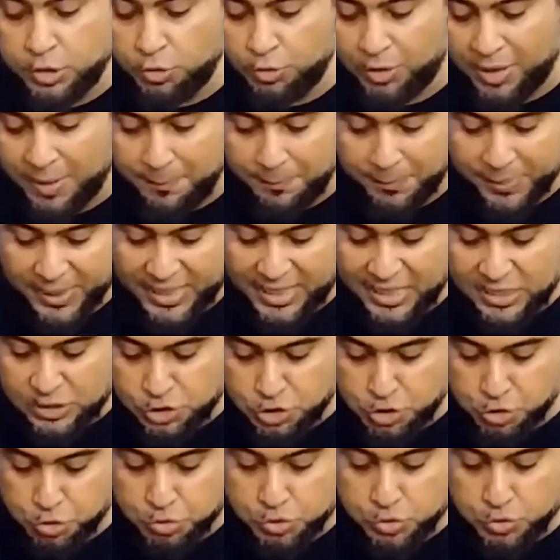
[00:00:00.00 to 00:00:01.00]
can pick and
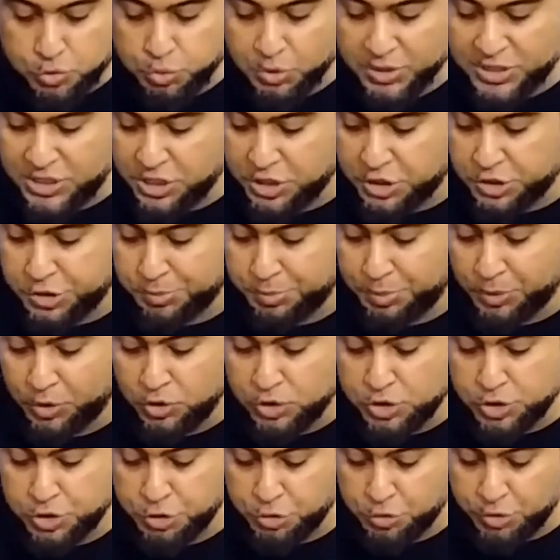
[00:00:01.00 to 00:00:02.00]
choose which
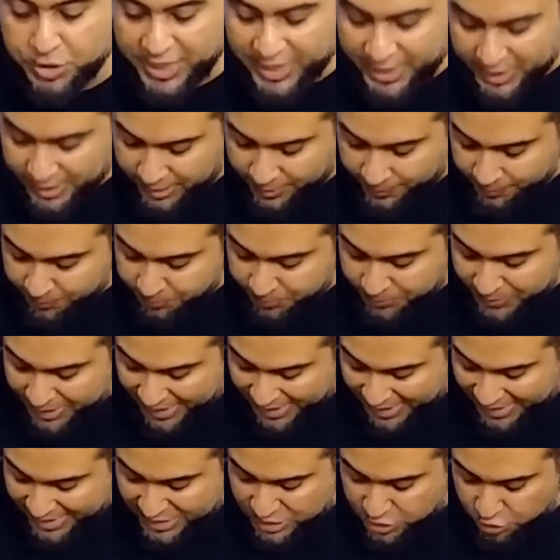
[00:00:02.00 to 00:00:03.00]
explorers you need.
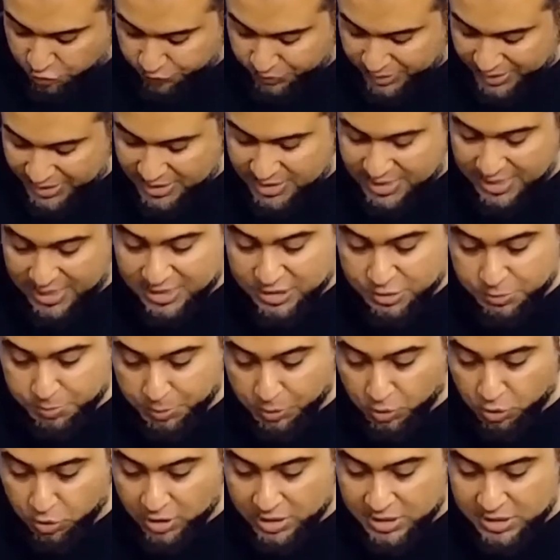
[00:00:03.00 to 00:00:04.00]
Each of these
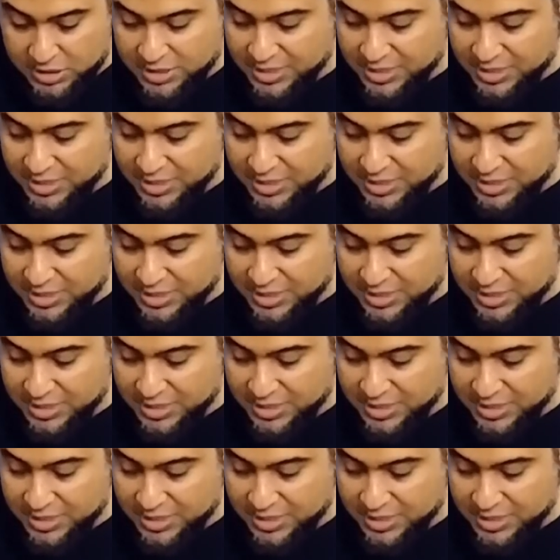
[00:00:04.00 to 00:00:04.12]
explorers